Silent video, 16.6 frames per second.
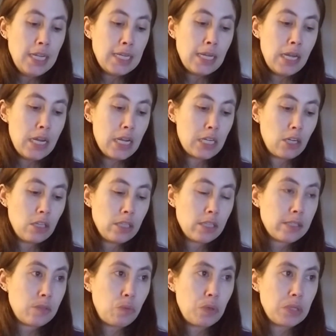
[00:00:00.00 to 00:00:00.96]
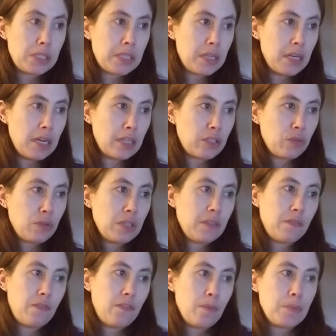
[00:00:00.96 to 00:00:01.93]
Nickels was the next
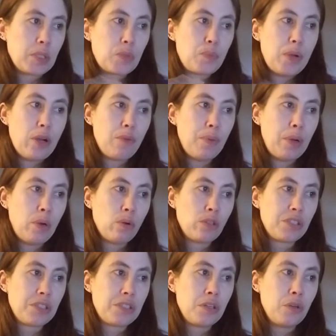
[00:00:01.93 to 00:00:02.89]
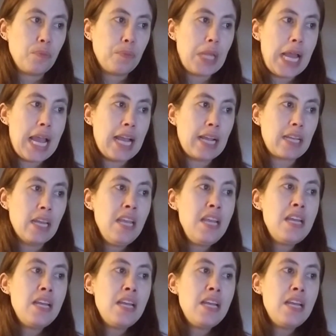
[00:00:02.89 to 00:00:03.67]
one from Inspired by Orange is the New Black.